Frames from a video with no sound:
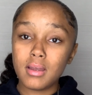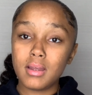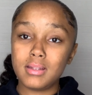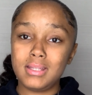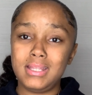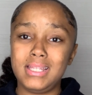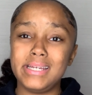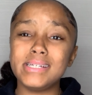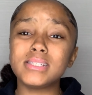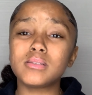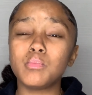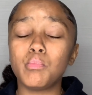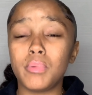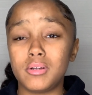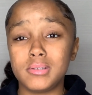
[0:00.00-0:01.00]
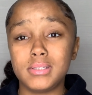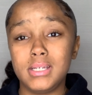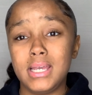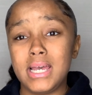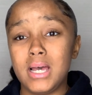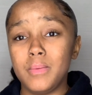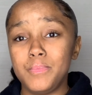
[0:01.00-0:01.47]
this mostly
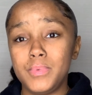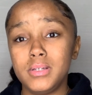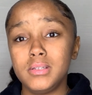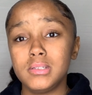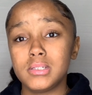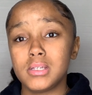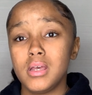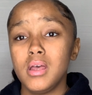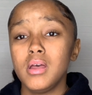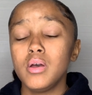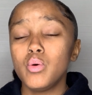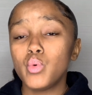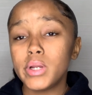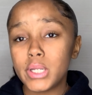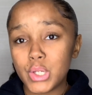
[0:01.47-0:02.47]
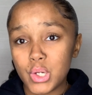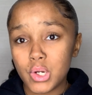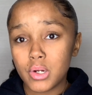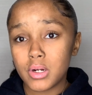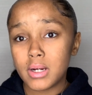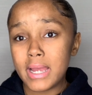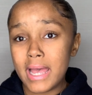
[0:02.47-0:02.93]
happens when
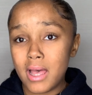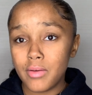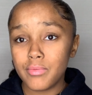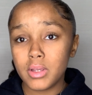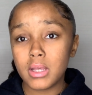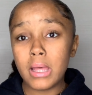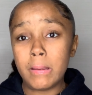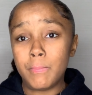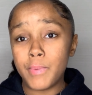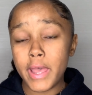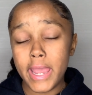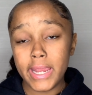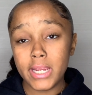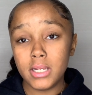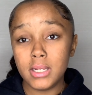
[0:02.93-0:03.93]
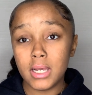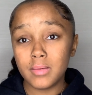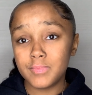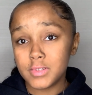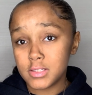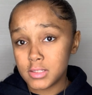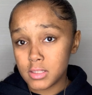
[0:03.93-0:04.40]
you're having a pain
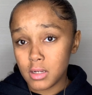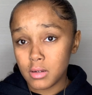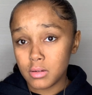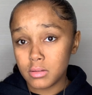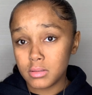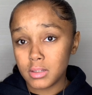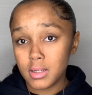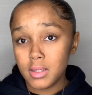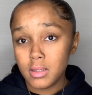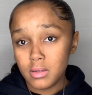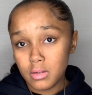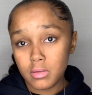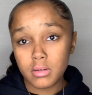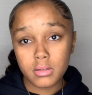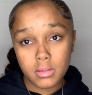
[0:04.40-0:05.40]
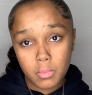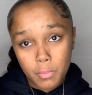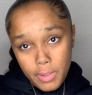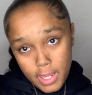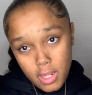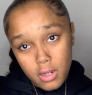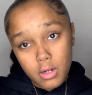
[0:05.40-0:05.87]
episode. a
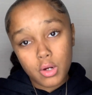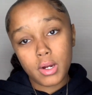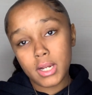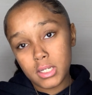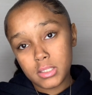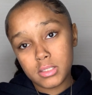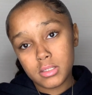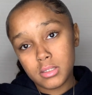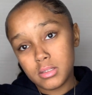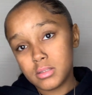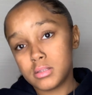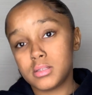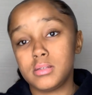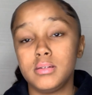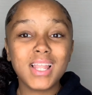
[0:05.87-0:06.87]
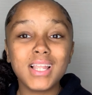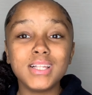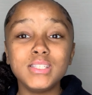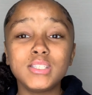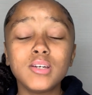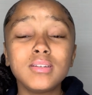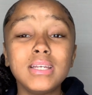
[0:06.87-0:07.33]
pain crisis.
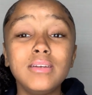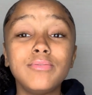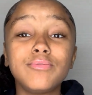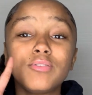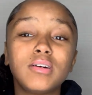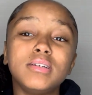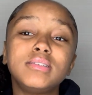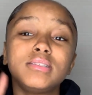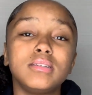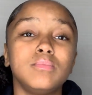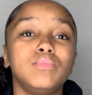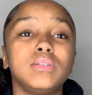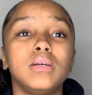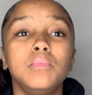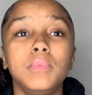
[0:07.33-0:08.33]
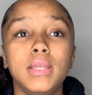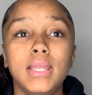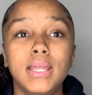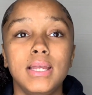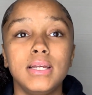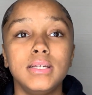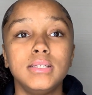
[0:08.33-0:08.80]
So the fourth symptom
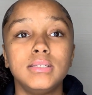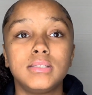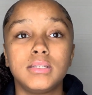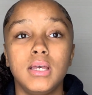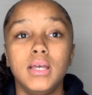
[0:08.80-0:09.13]
is